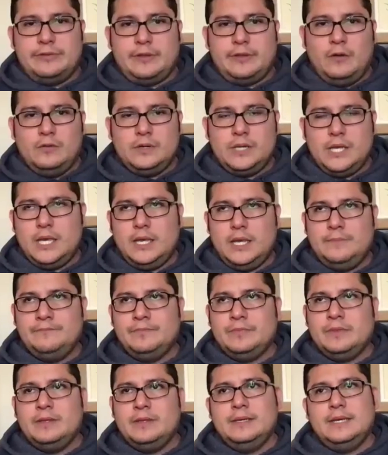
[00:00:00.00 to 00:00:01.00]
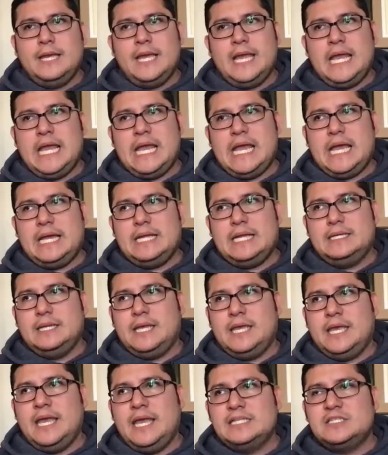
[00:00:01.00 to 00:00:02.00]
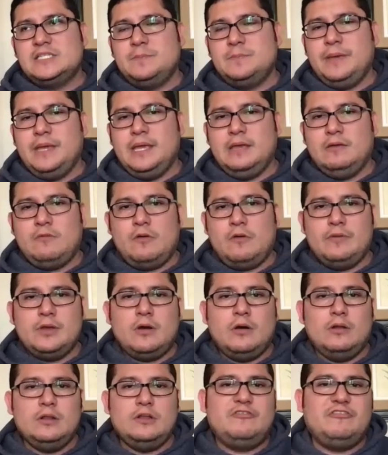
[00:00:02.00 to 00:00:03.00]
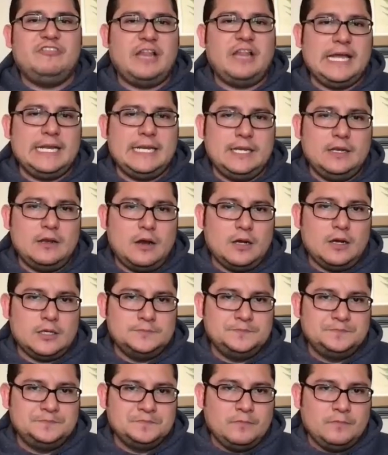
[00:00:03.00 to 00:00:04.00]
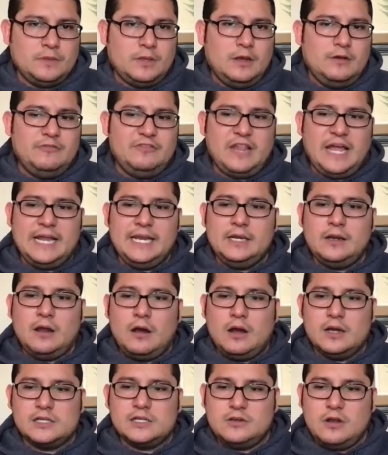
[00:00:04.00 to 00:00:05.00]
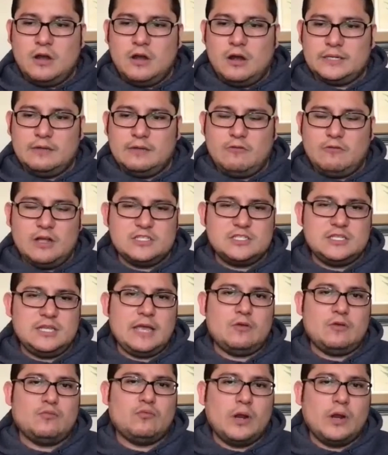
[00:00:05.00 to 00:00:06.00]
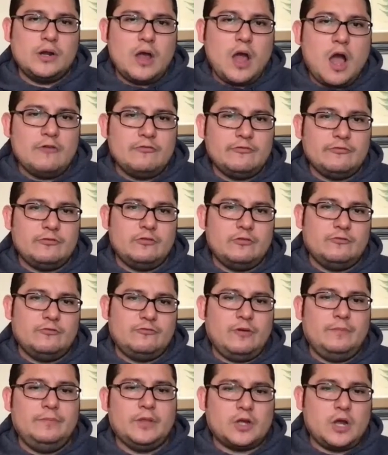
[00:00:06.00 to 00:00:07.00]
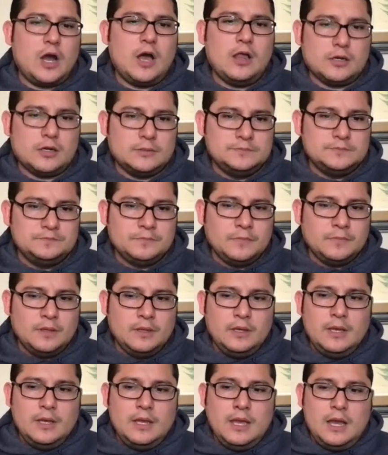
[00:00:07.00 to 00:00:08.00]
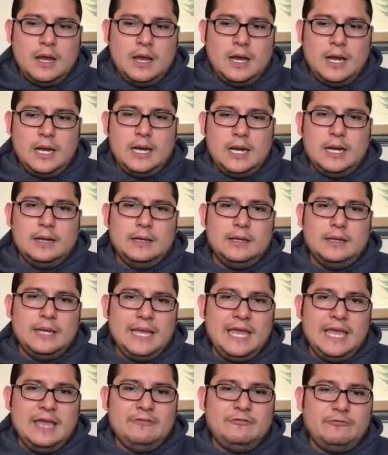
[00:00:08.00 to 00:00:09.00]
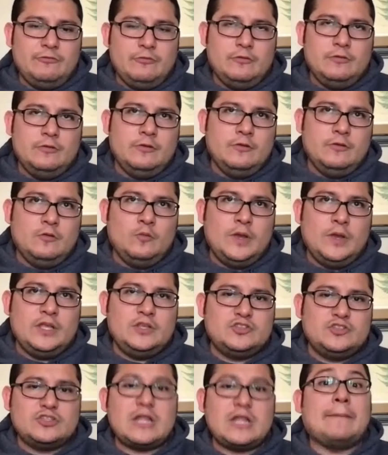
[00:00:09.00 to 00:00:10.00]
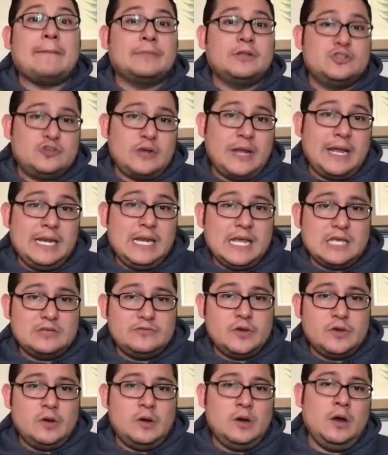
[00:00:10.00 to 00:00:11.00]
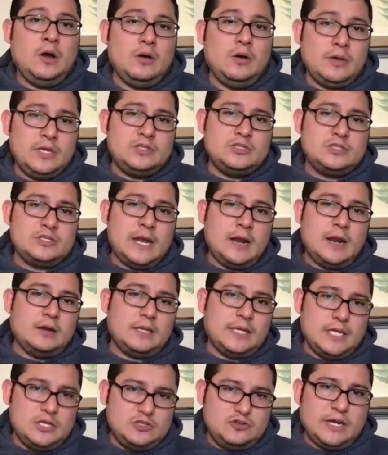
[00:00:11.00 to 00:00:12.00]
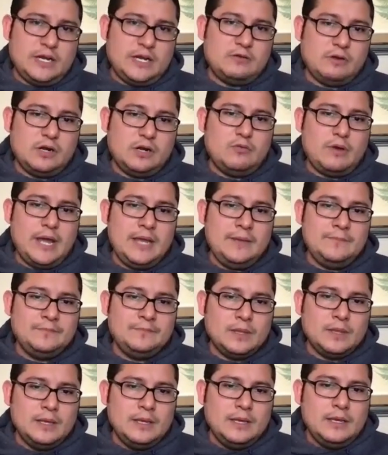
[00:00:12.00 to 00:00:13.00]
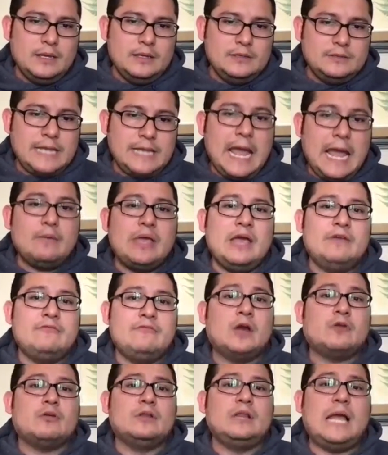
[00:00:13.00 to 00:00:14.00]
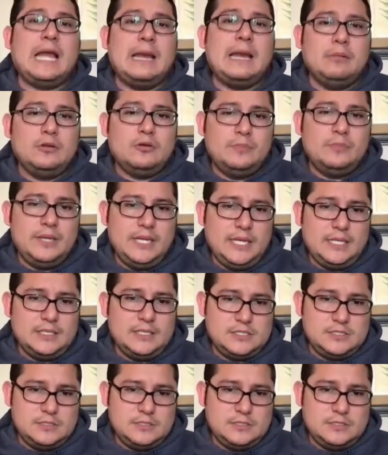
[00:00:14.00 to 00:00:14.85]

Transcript: Tony and he ends up being what we call a flighty dog. A flighty dog is a dog that wants to like run off from the collar. If we stop the training because we go, oh, he's scared, like he's trying to run away. Now we have unreliable obedience,